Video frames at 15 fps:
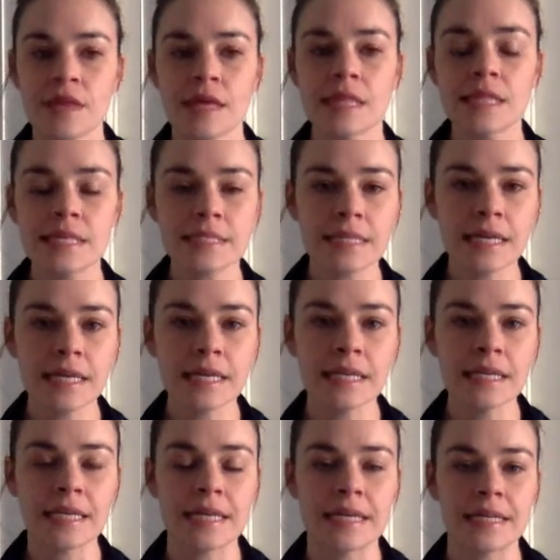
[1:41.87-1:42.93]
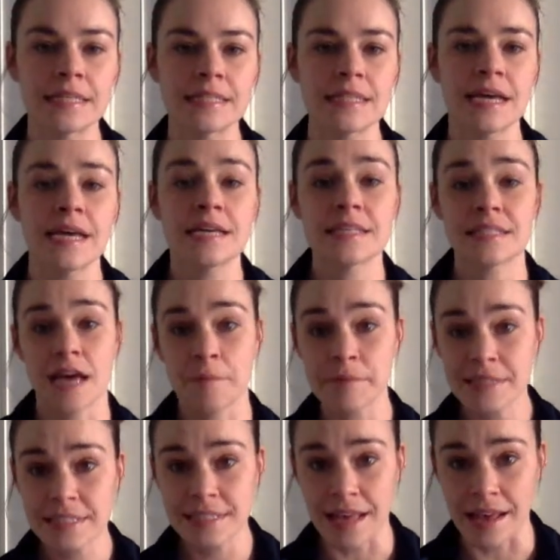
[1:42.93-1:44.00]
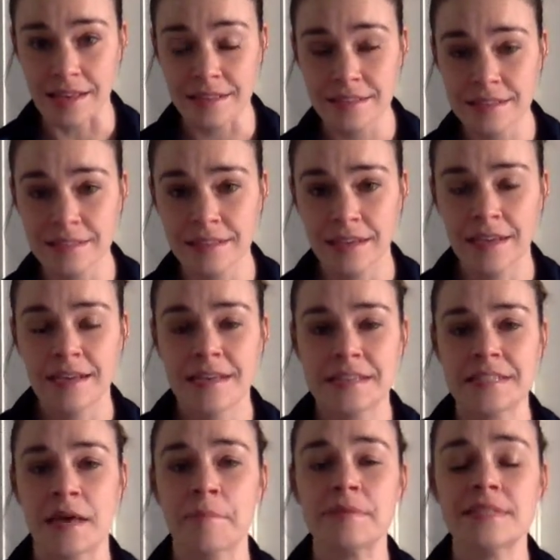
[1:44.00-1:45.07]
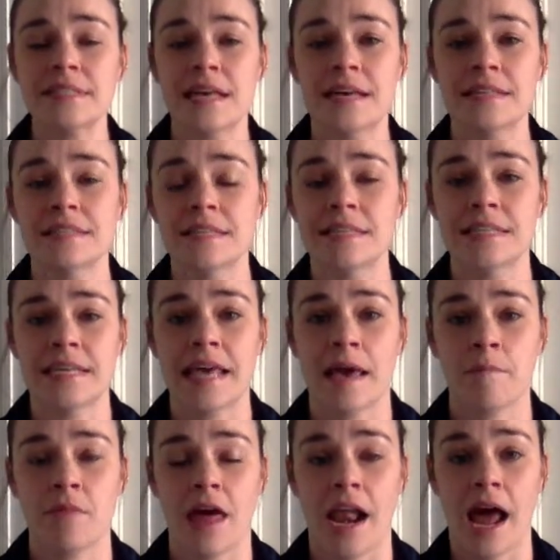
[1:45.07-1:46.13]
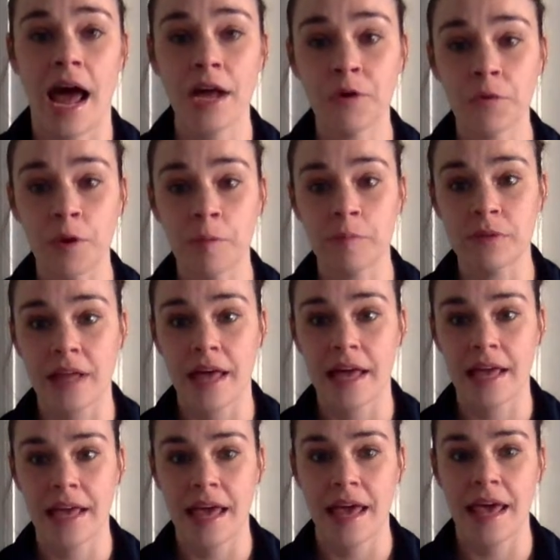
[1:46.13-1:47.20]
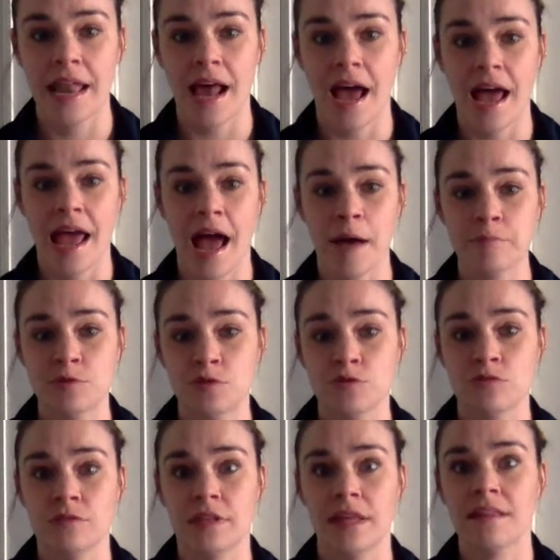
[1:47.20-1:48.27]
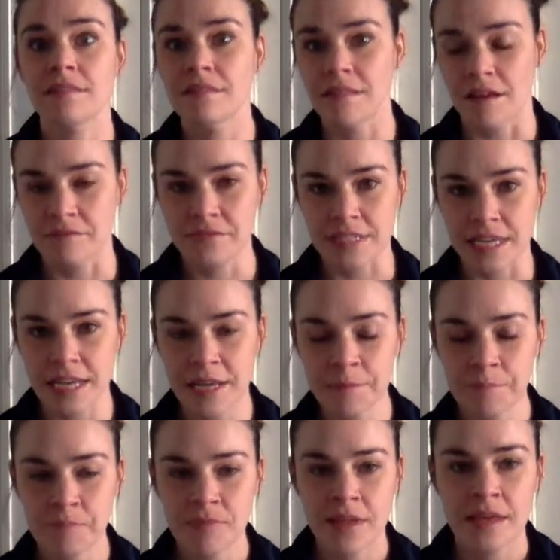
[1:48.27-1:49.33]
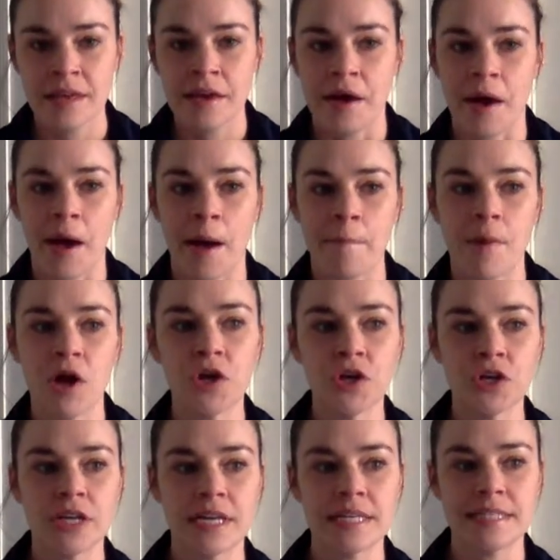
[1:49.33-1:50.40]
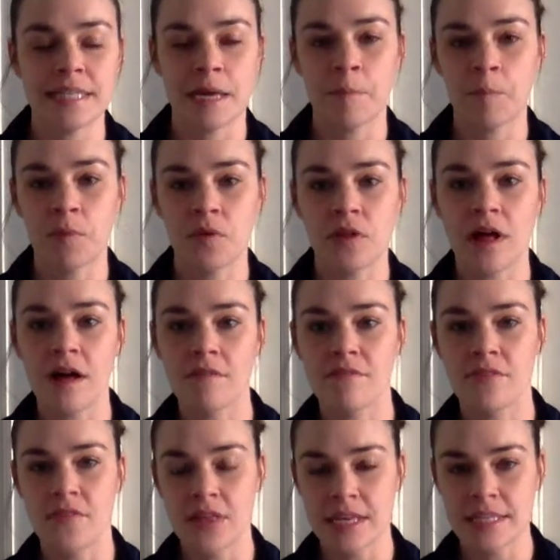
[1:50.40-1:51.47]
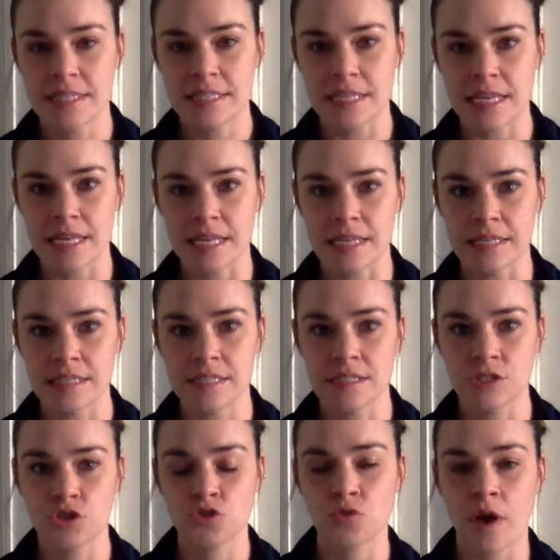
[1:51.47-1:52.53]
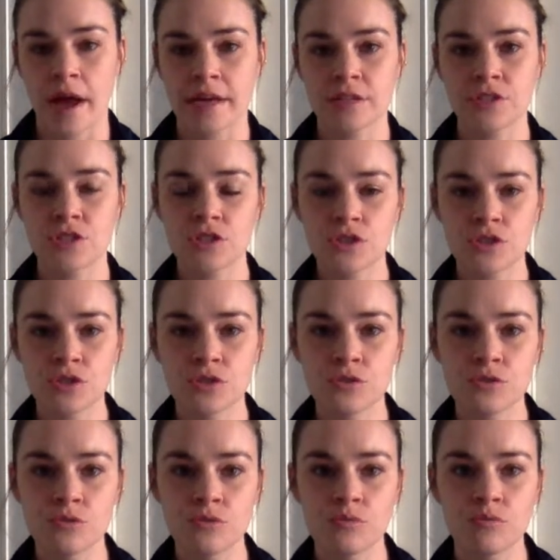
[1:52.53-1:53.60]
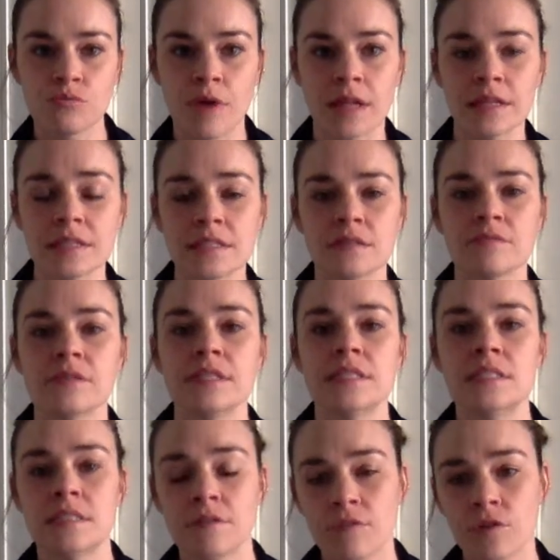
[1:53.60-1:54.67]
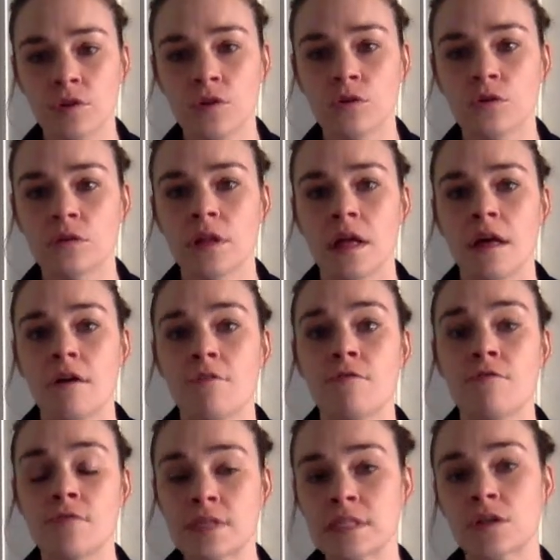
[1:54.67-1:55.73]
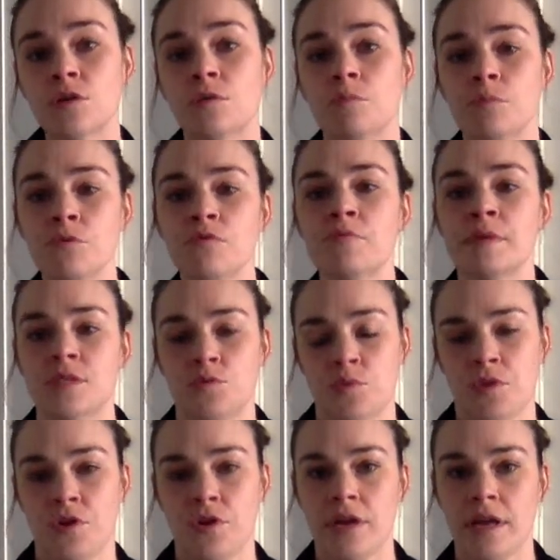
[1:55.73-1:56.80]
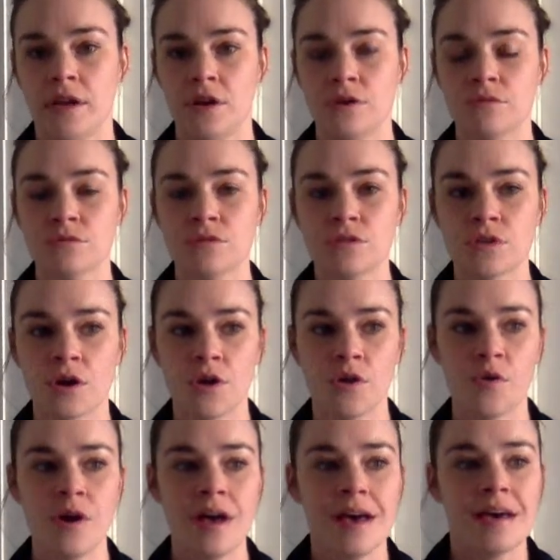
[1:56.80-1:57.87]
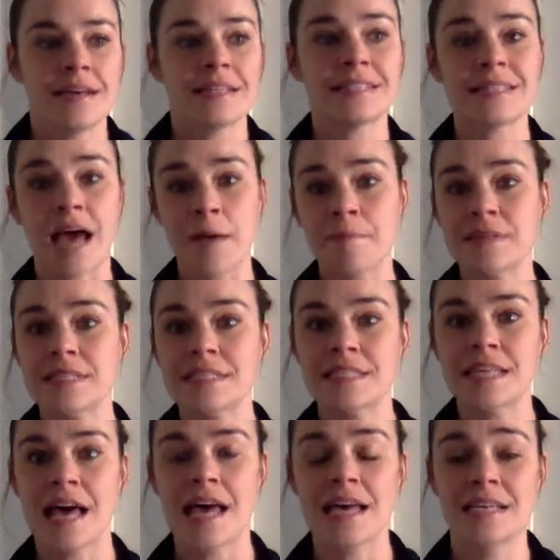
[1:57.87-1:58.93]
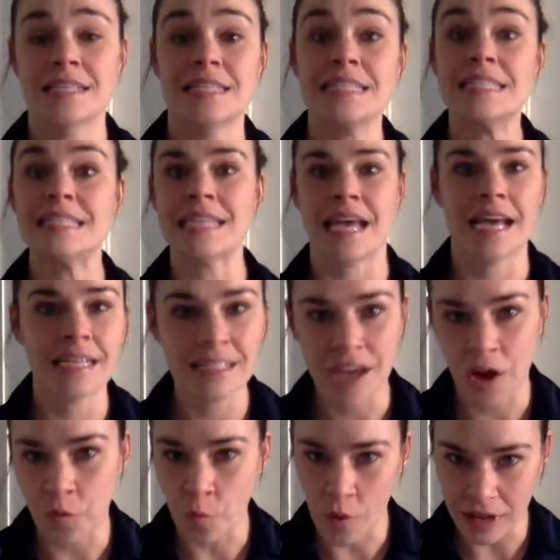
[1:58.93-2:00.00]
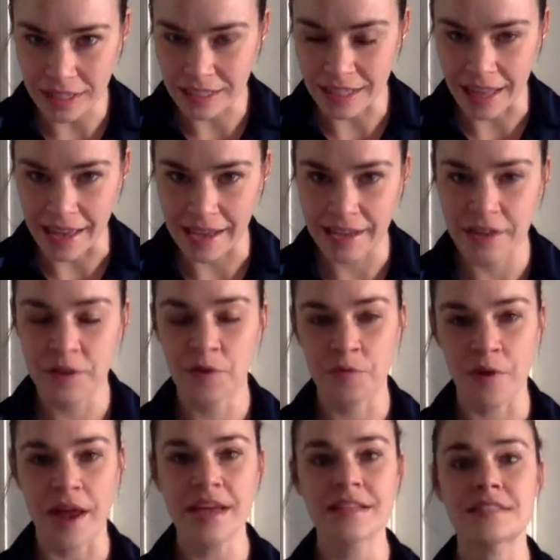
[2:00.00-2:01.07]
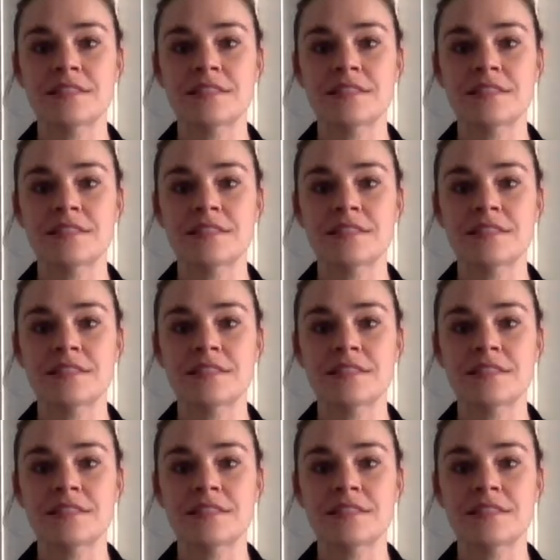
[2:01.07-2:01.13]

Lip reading: The second is Simon Says. Simon Says is a game that I grew up playing and I absolutely loved it. A good example of this is trying to do relatively difficult physical movements with your kiddos. So Simon Says stand on one leg, right?